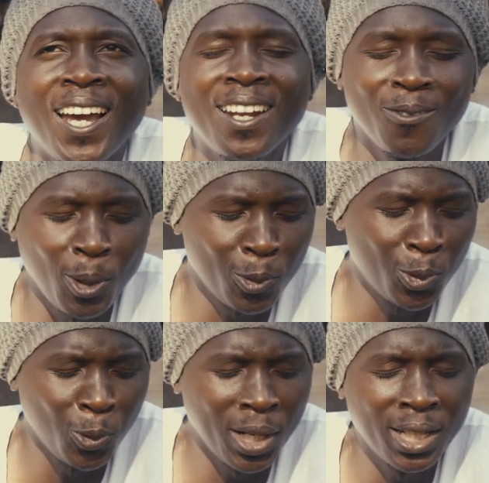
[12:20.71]
And one
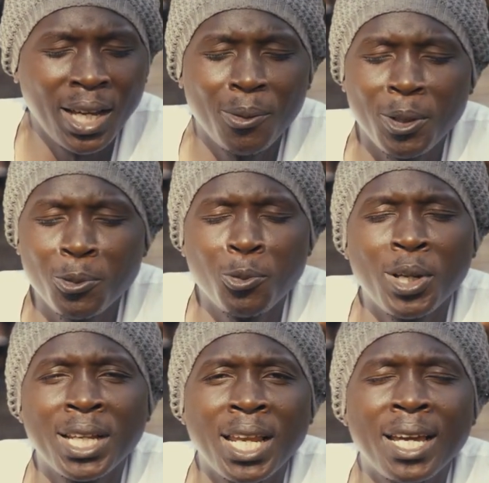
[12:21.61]
would wonder,
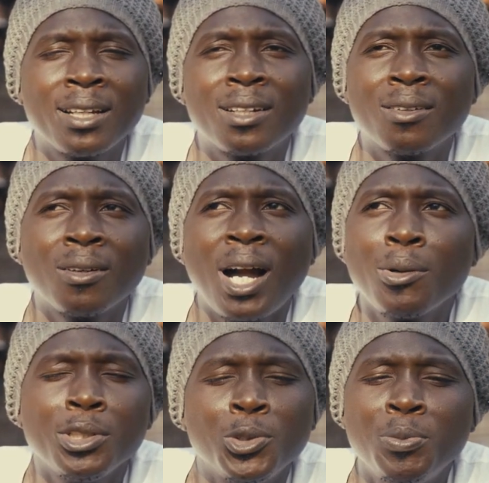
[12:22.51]
like,
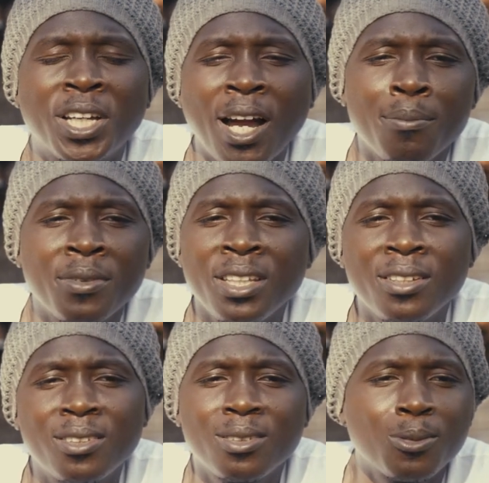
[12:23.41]
how did you become
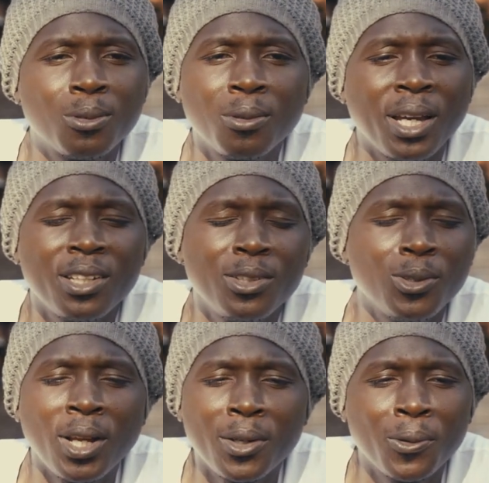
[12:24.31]
this? Where did
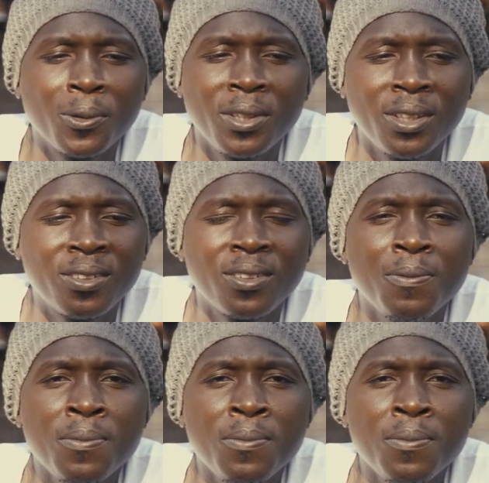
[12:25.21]
you learn all this?